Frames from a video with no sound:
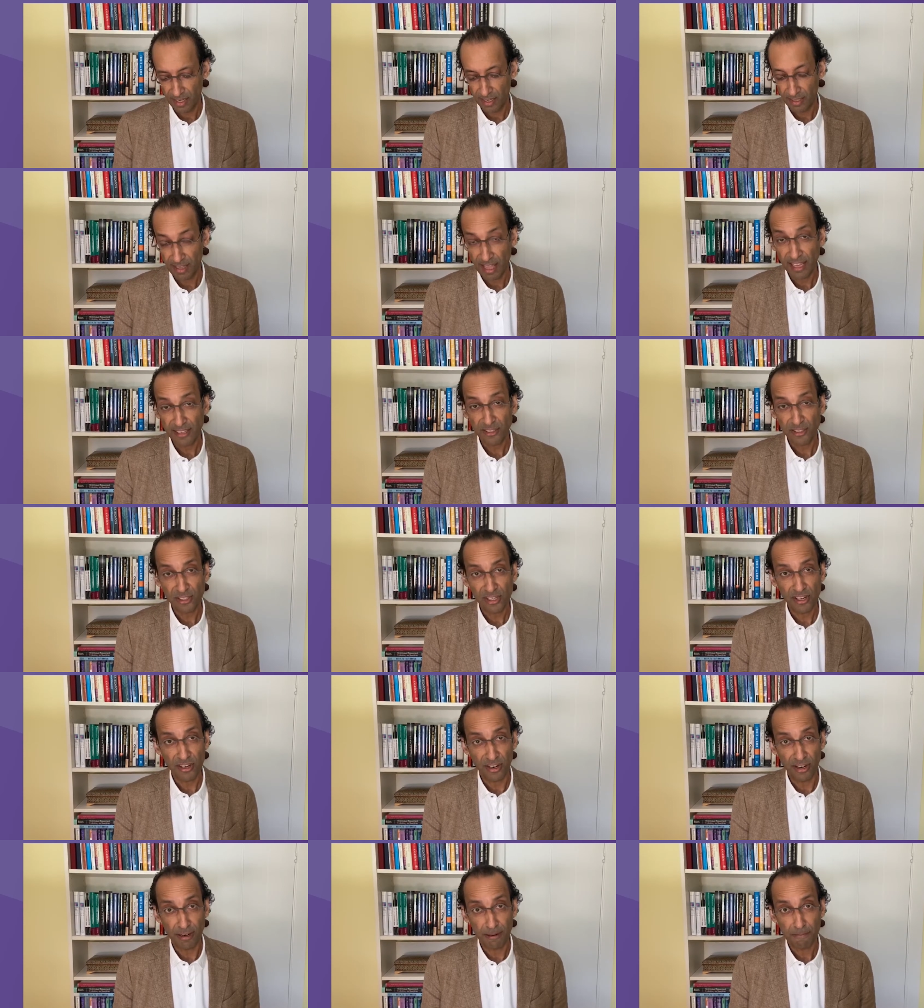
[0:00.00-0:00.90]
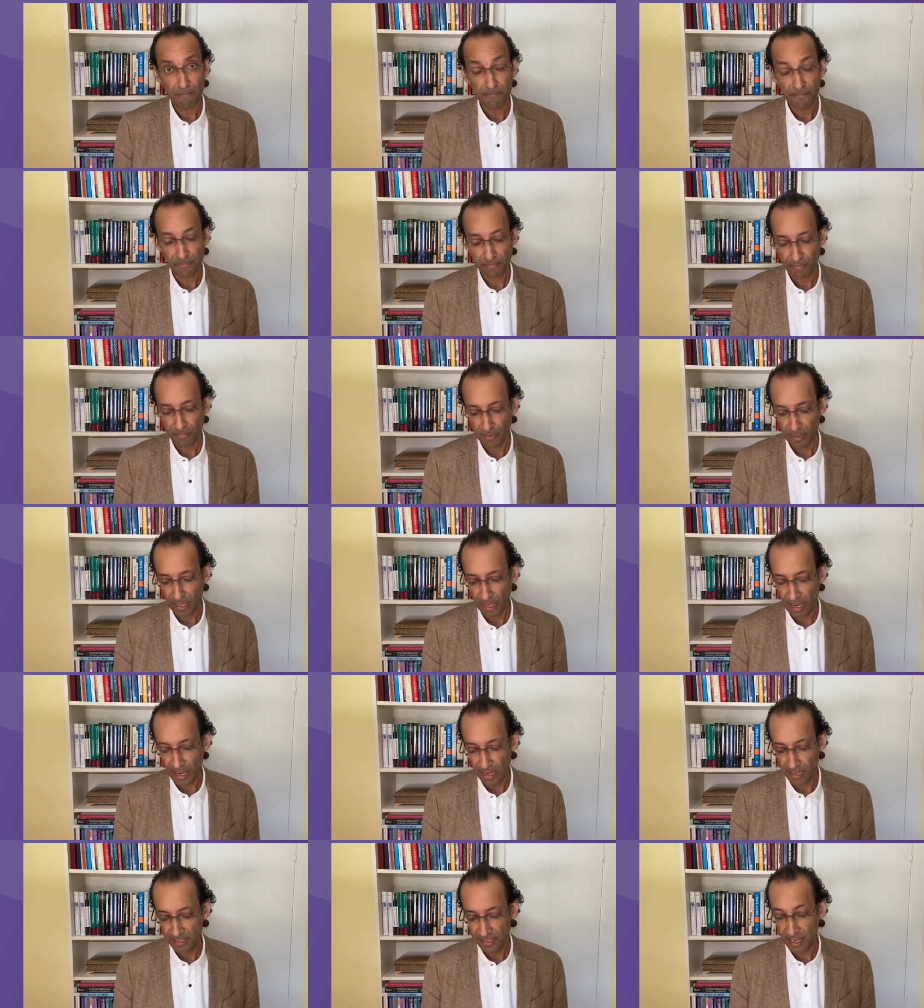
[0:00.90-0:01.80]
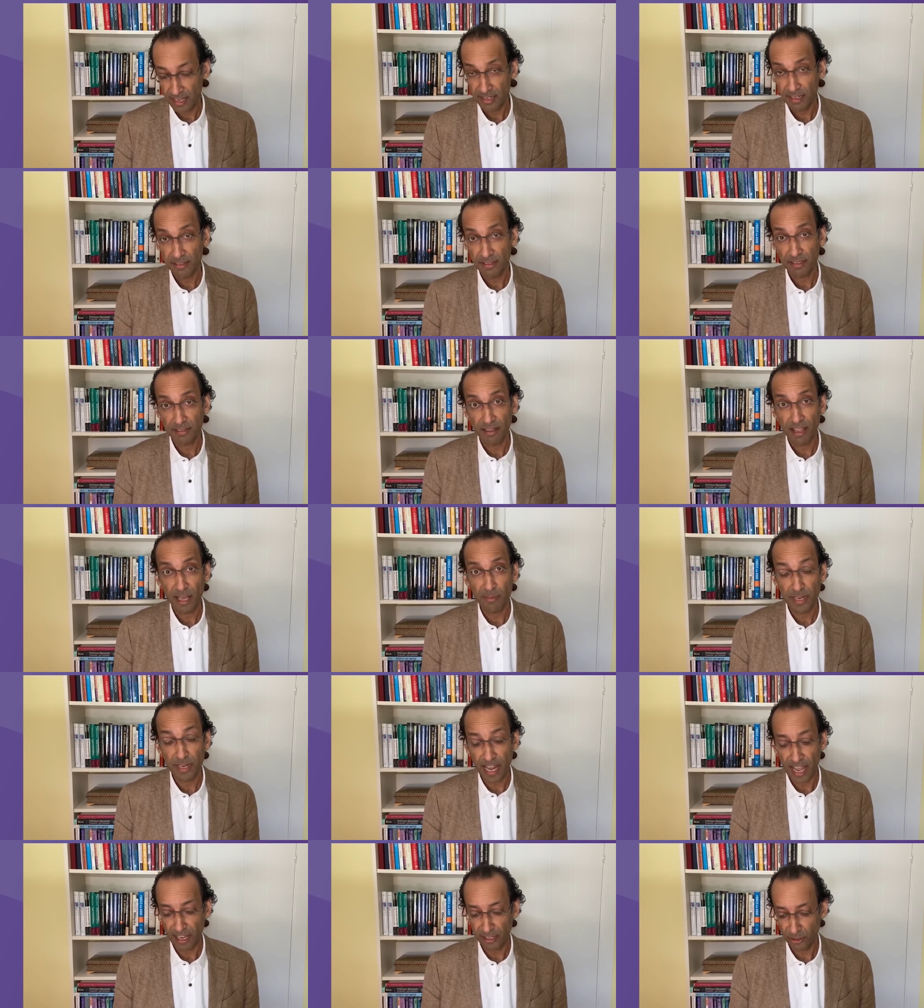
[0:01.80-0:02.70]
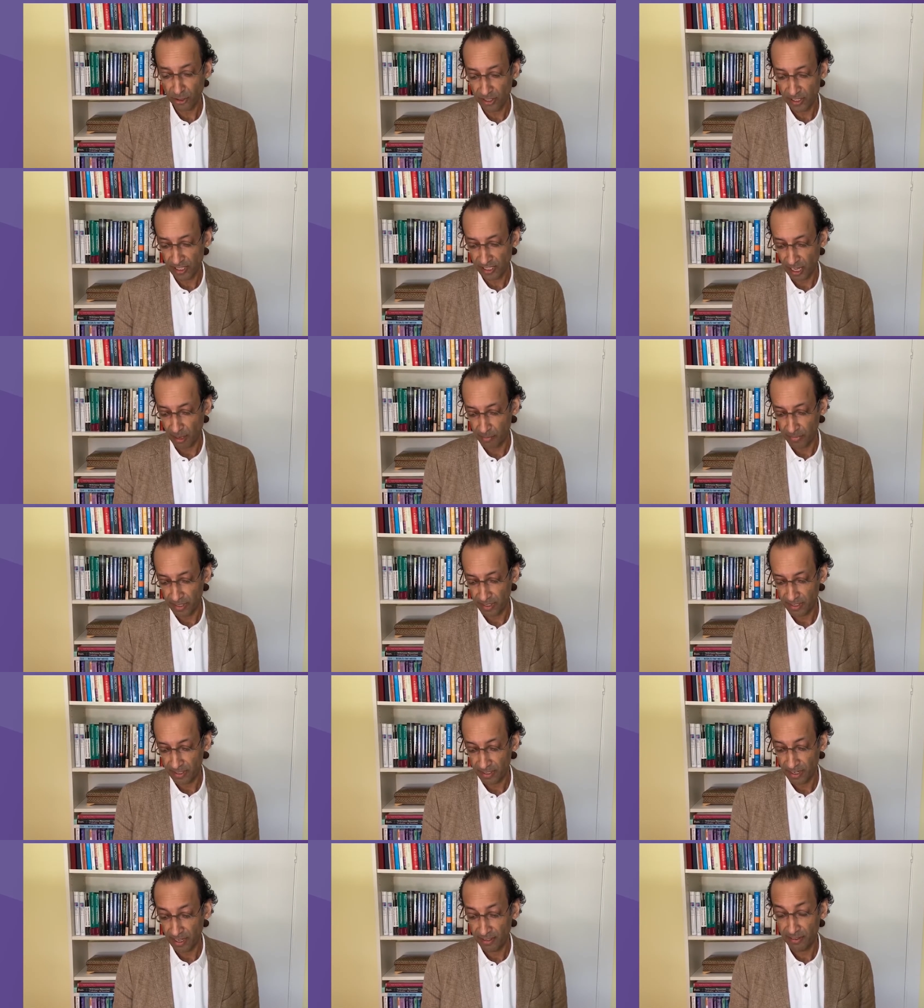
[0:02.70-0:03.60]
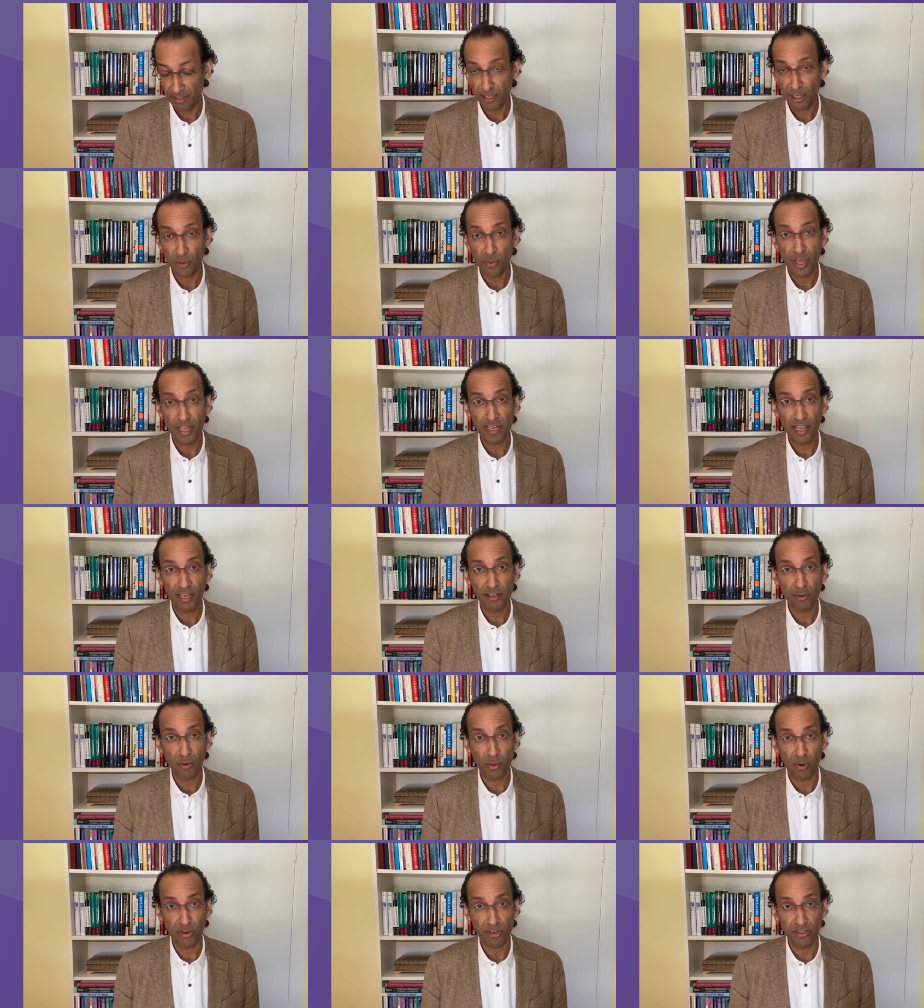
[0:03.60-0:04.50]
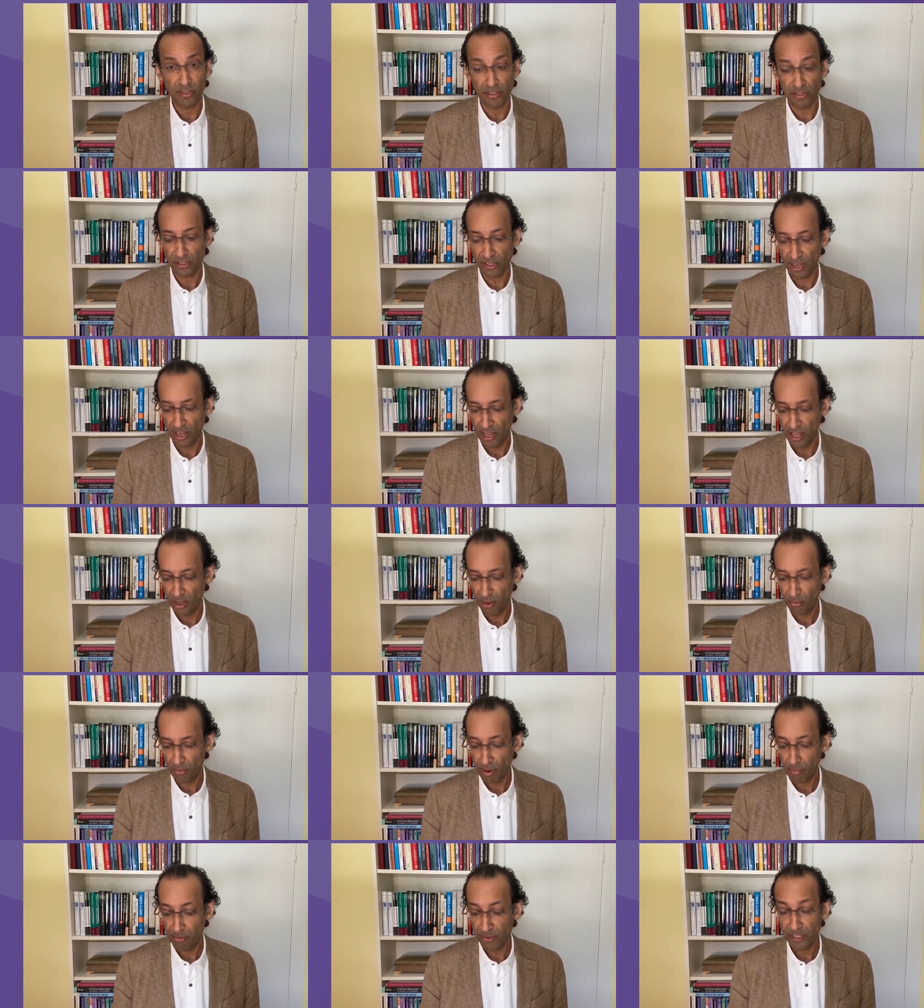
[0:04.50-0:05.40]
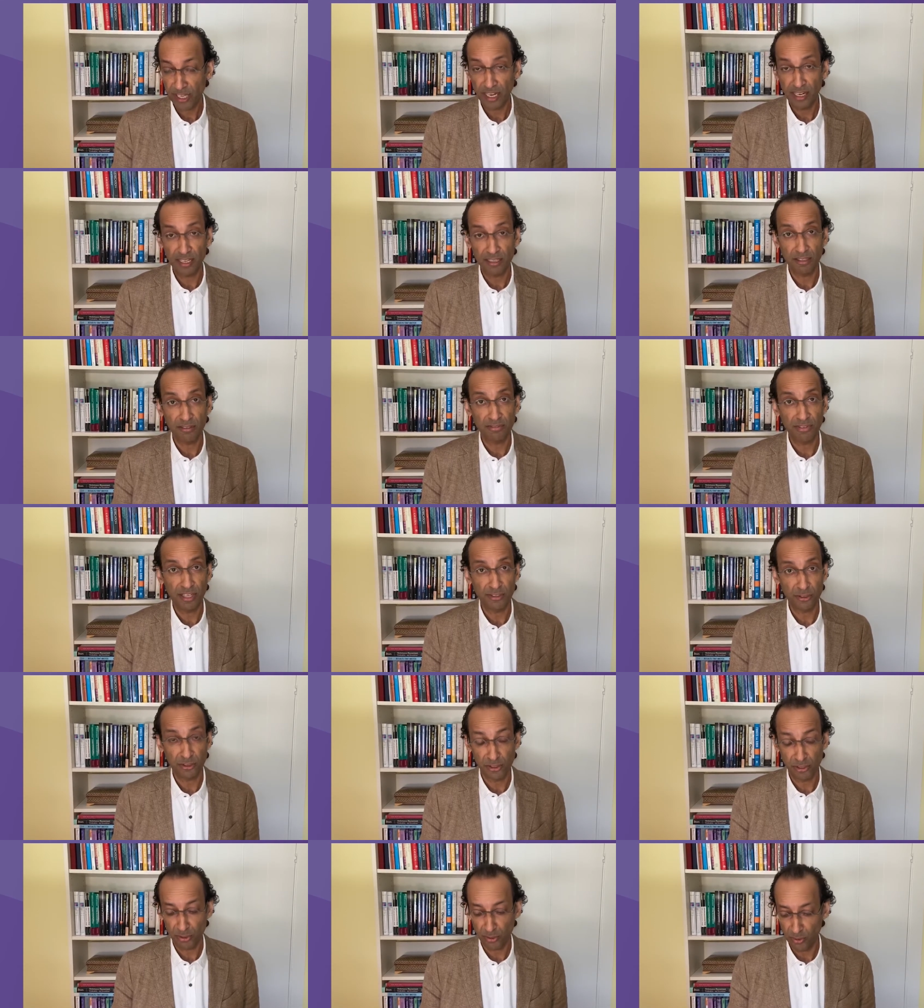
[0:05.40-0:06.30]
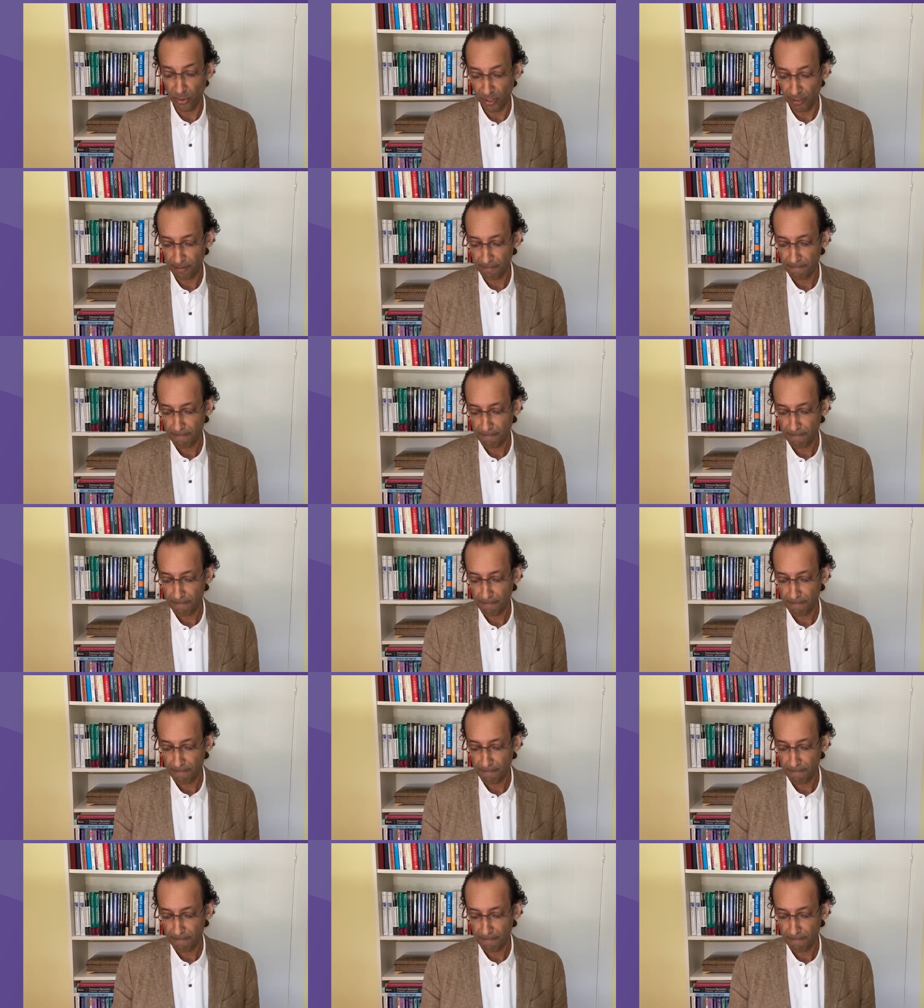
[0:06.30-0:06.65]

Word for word: Last year, I attended the Climate Action Summit at the UN headquarters representing the Fletcher School.